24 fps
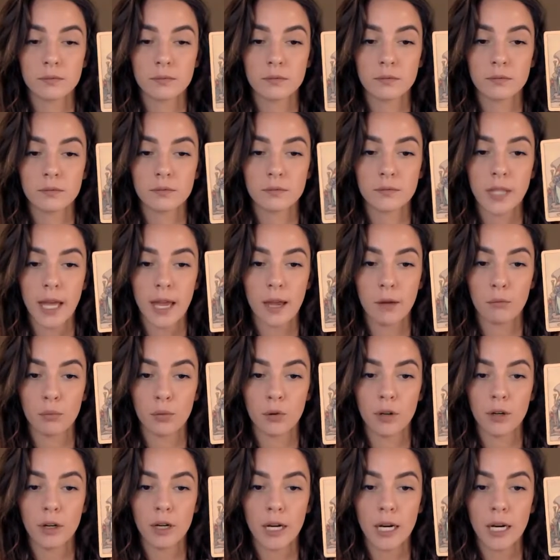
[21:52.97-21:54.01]
the
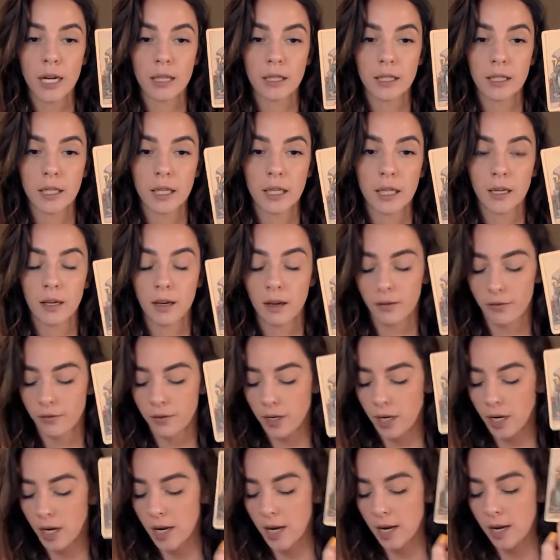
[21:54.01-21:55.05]
Emperor and the King of
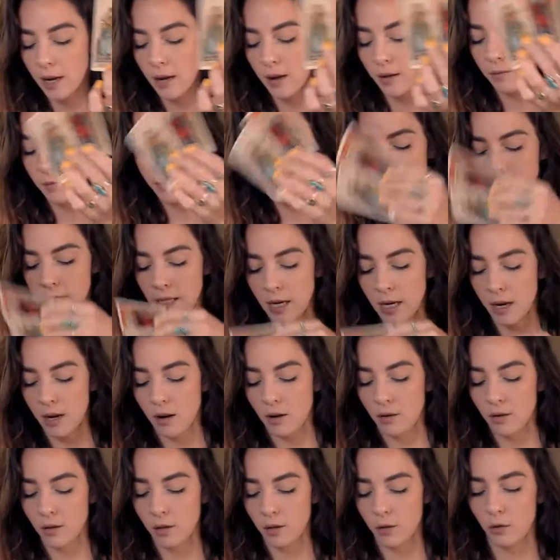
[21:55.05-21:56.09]
Cups.
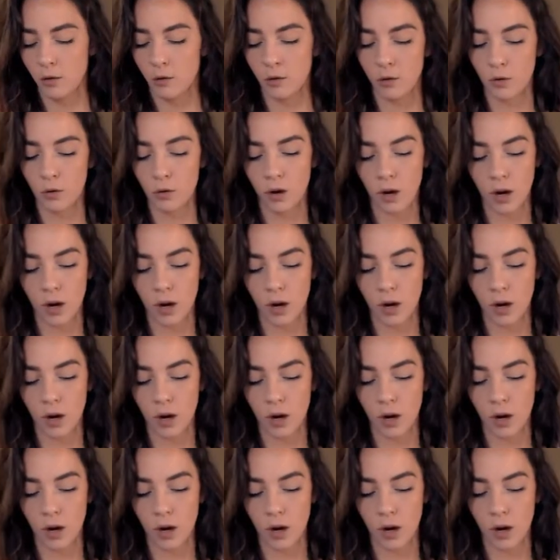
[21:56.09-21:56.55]
Now you,